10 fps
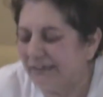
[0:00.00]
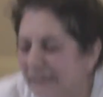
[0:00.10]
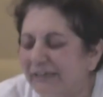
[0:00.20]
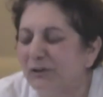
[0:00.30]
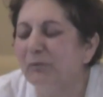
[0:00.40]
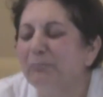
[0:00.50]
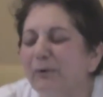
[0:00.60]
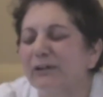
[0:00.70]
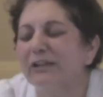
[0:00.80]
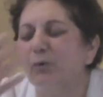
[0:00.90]
can you
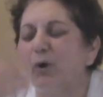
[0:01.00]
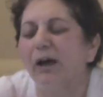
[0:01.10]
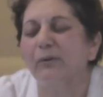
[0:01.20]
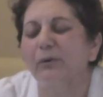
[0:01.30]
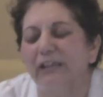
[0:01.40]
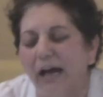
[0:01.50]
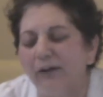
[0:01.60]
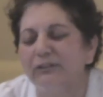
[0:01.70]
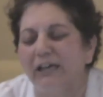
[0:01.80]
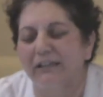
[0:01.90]
pour the water
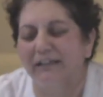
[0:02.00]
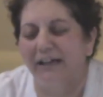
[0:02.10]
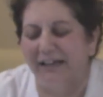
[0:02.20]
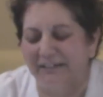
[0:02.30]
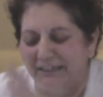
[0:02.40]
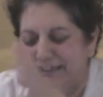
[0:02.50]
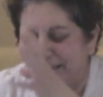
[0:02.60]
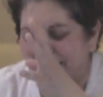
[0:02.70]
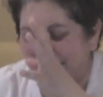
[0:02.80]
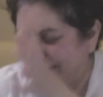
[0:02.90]
without the, the,
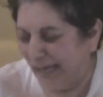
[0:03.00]
the, the